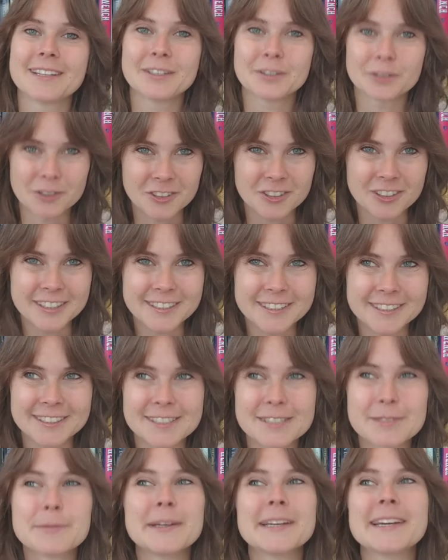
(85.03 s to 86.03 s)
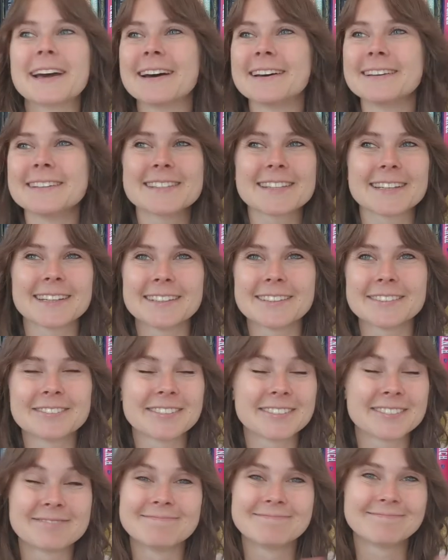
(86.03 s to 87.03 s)
in August because
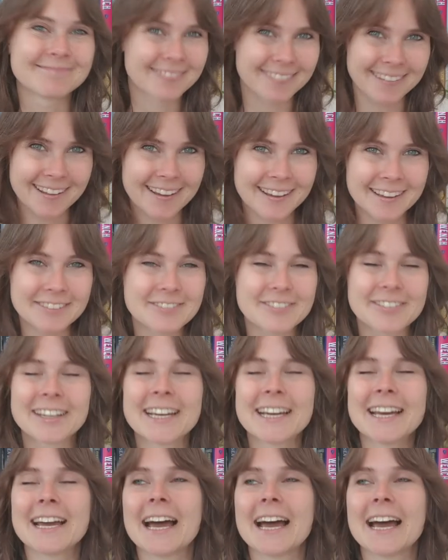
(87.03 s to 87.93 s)
of life.